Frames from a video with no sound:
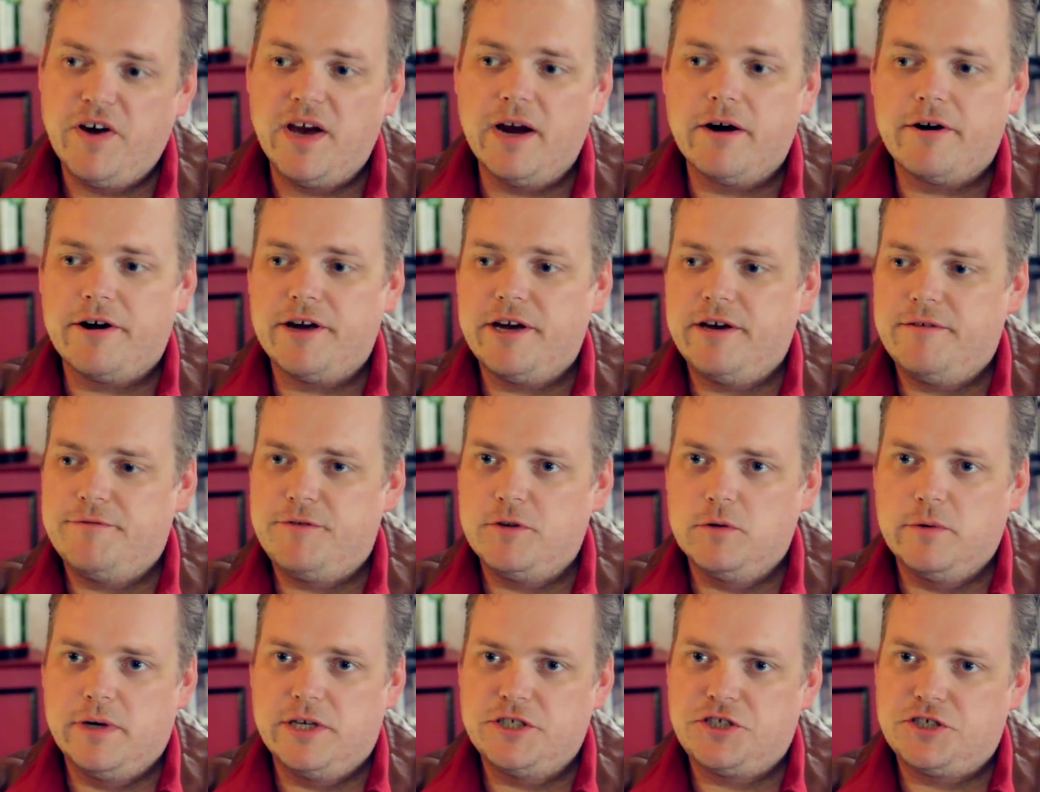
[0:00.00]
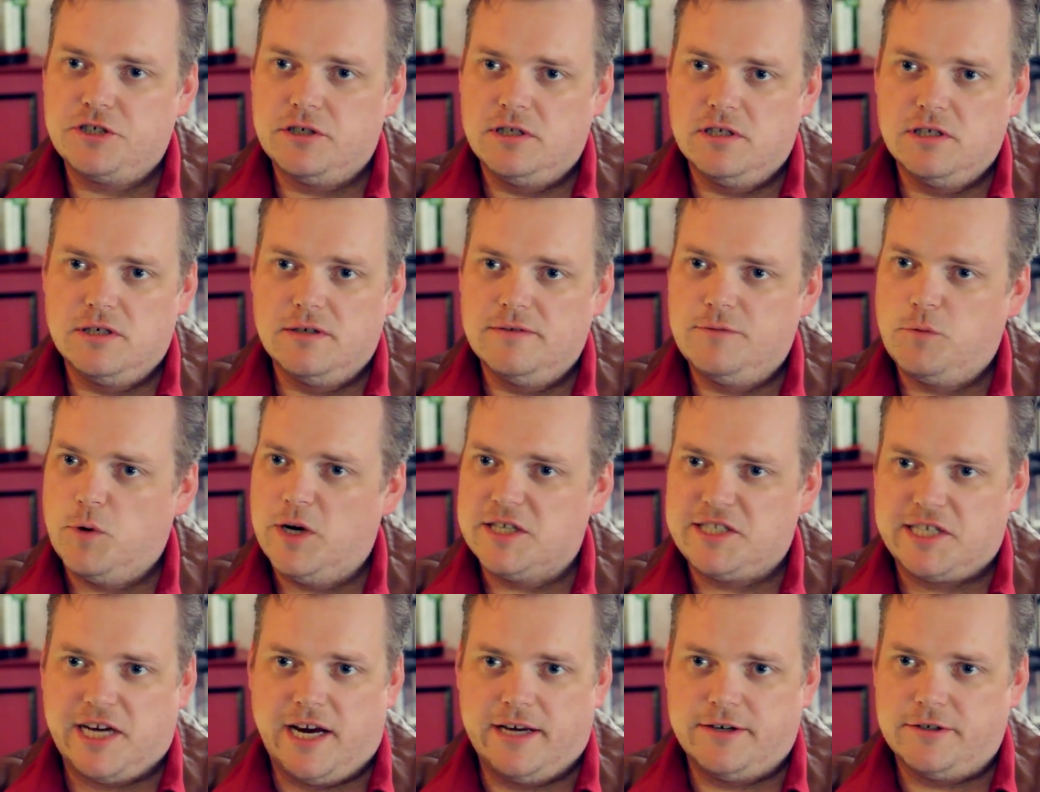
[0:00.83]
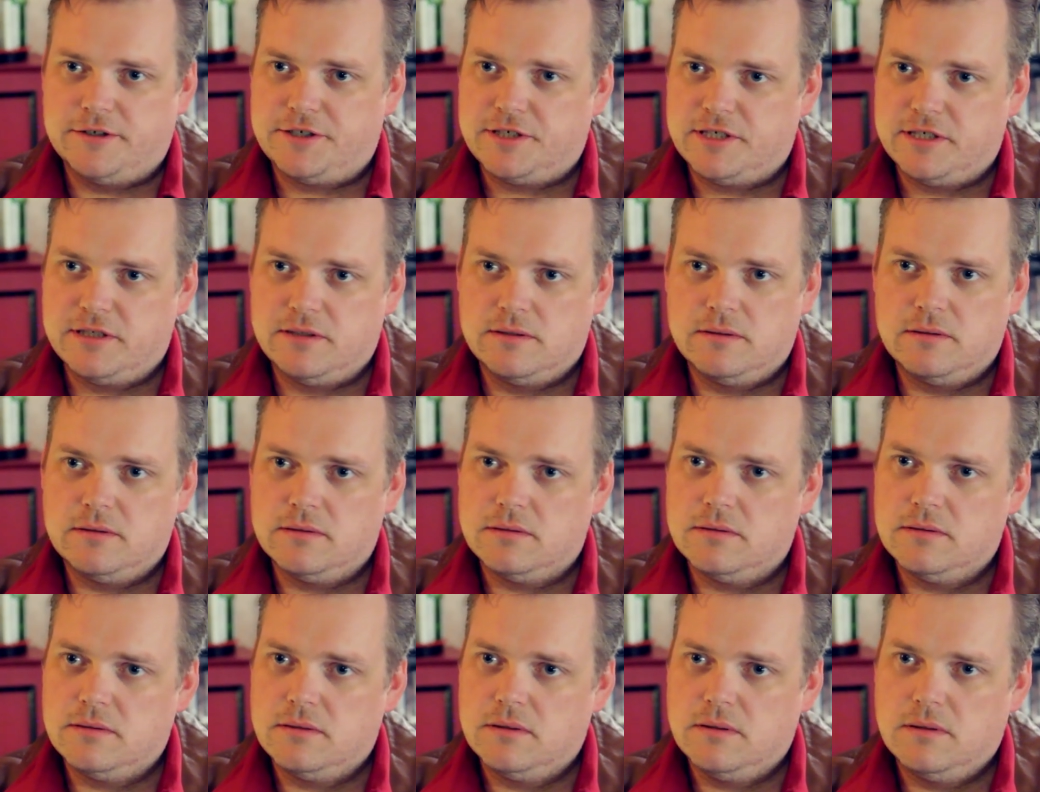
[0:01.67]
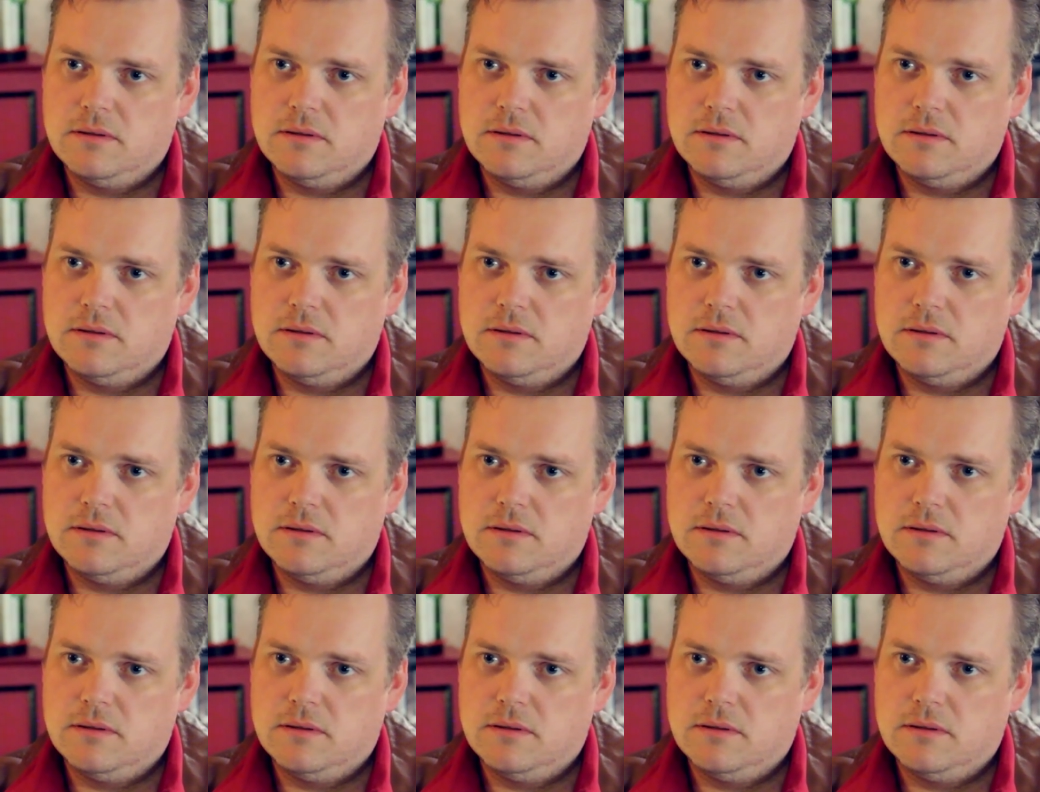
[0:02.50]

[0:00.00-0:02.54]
Very influential of Wes Anderson.